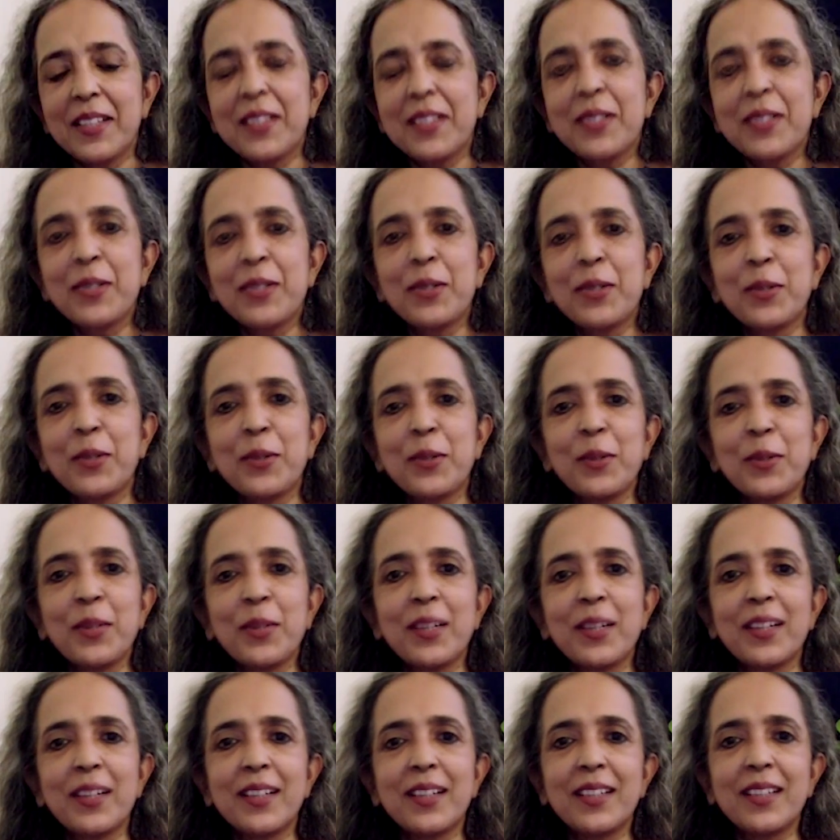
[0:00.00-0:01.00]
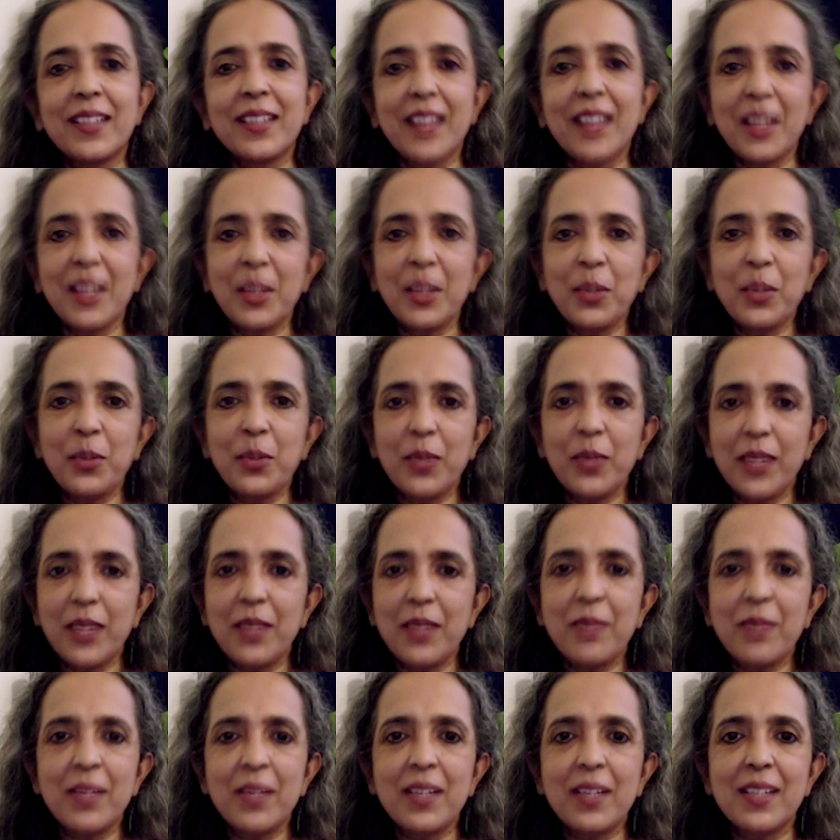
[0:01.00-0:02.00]
So thank you very
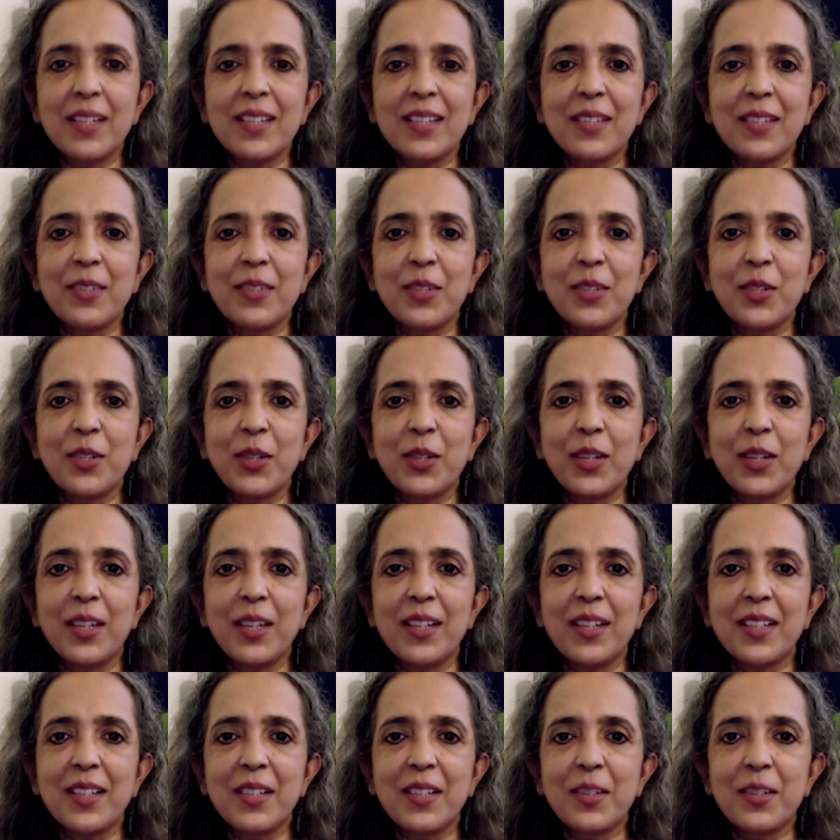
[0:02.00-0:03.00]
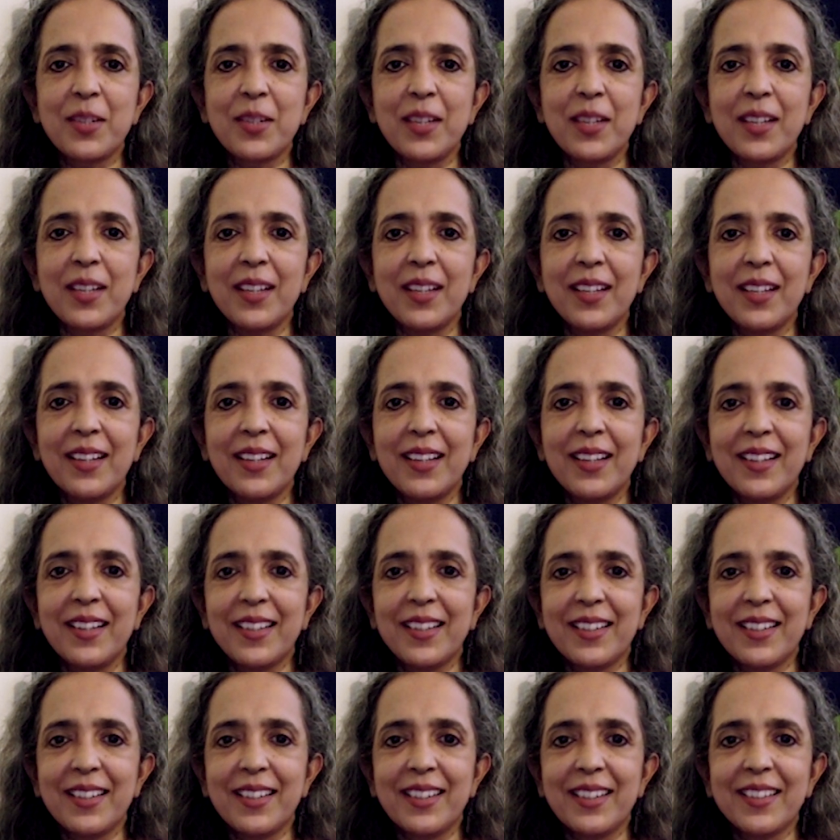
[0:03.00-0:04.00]
much for joining us today.
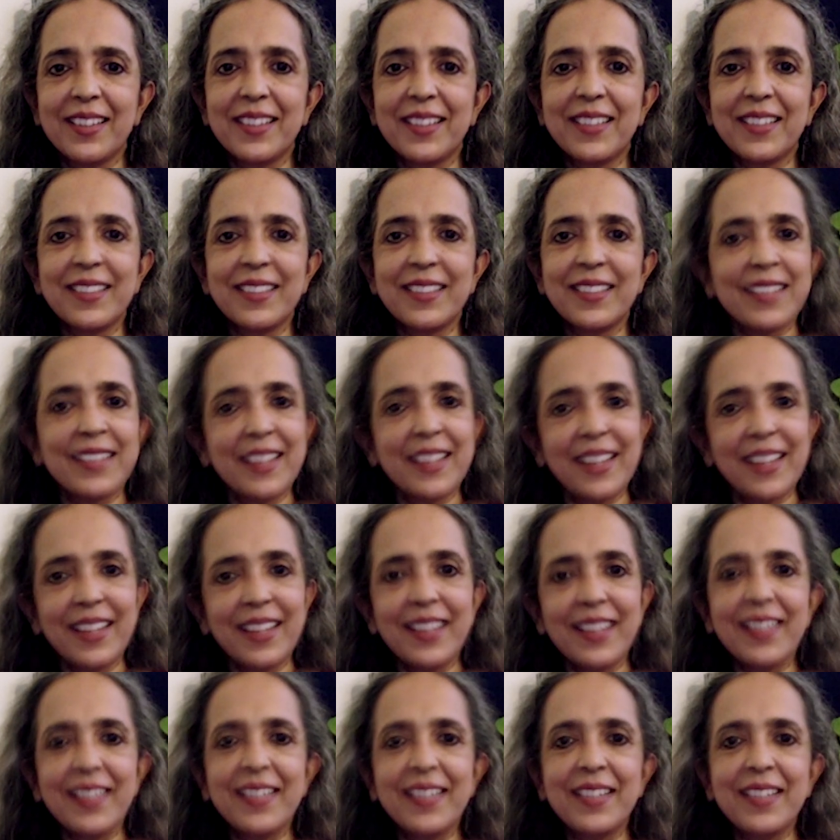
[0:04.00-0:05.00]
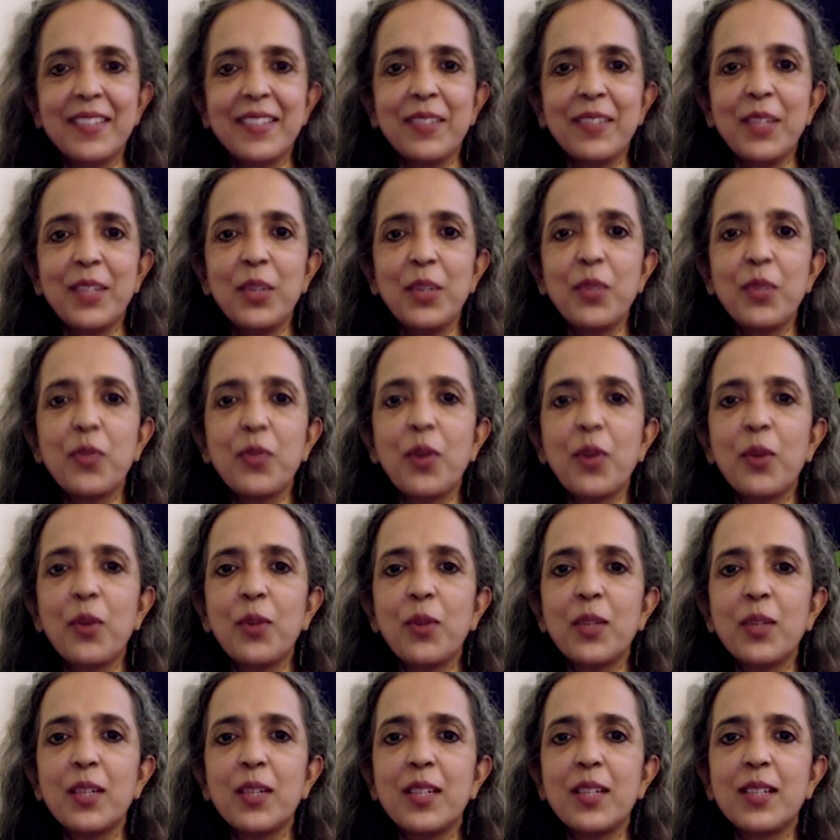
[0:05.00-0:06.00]
And we look
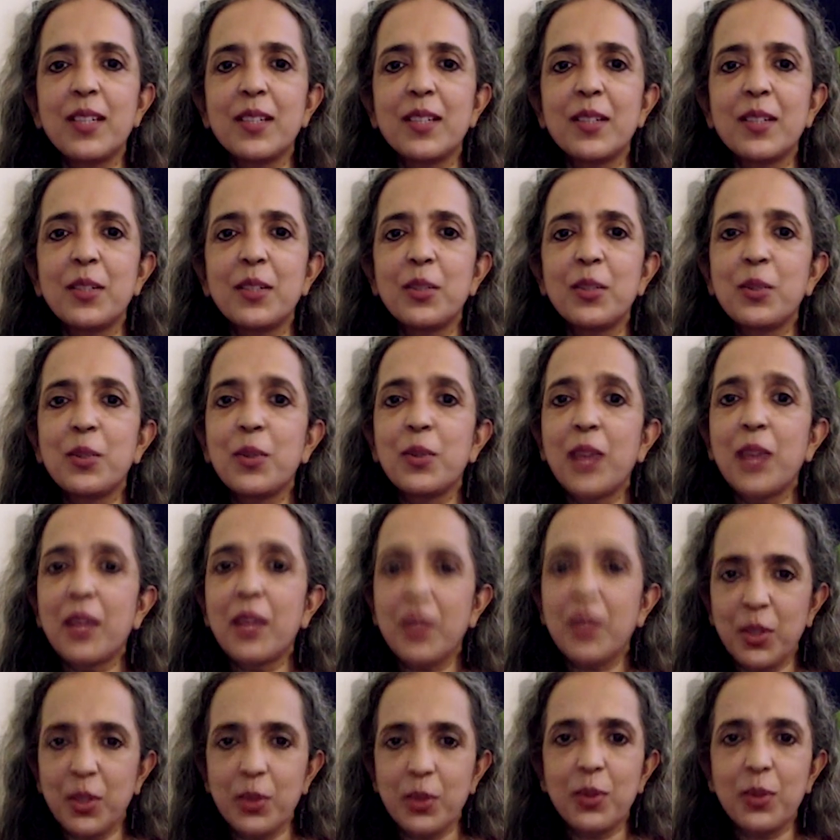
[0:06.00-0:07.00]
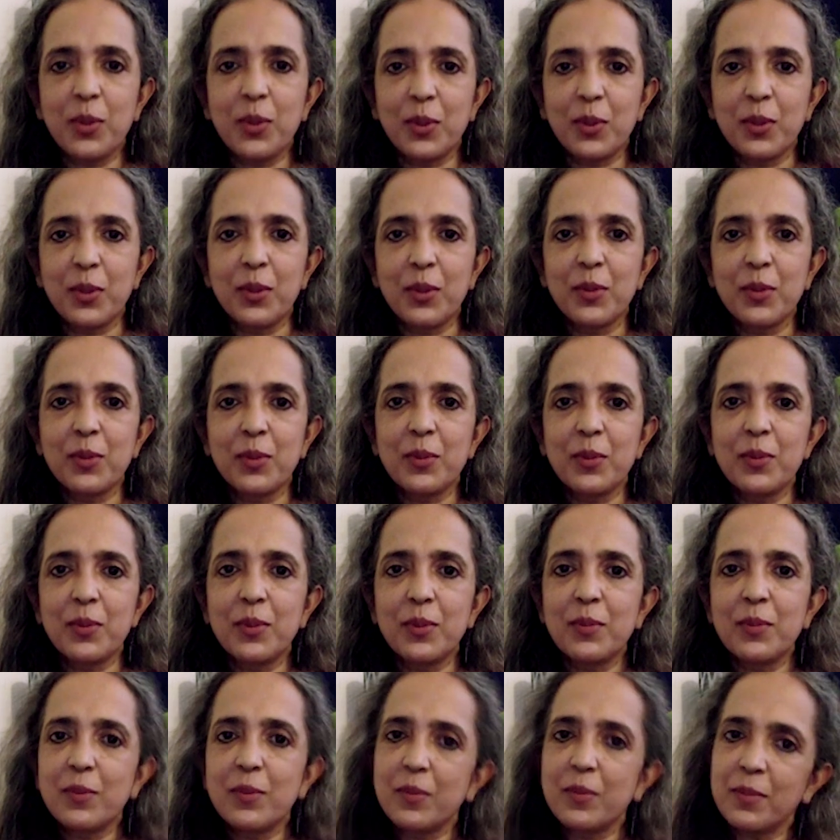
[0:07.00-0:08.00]
forward to having you
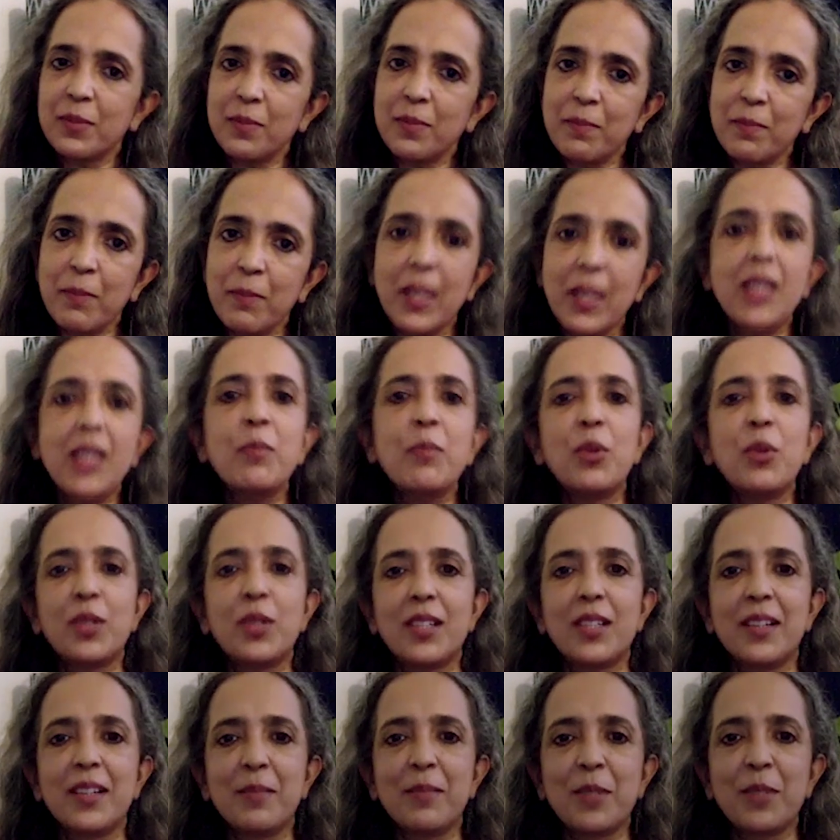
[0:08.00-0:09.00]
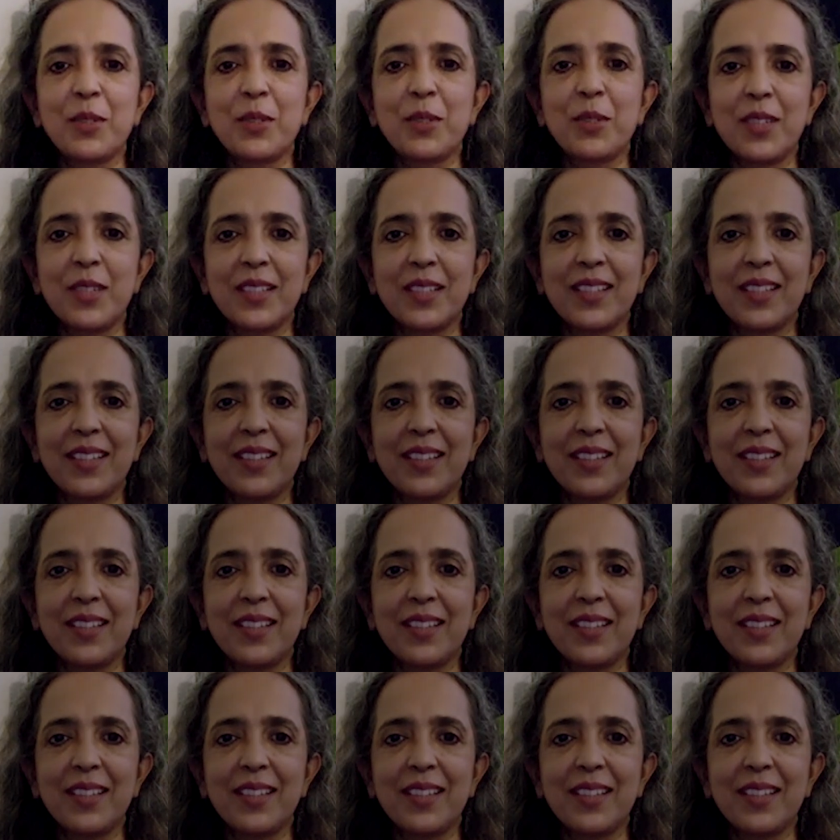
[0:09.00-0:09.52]
many more times on Waqt Ki